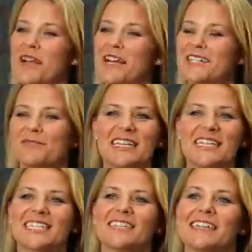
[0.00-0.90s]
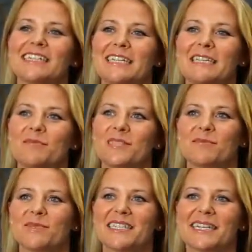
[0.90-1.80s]
about some inside tips,
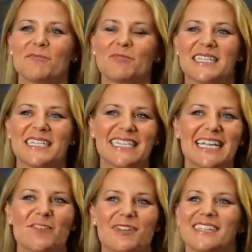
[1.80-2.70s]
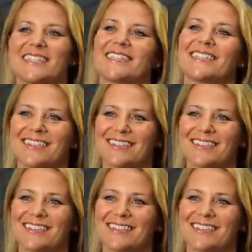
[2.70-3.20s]
some celebrant secrets?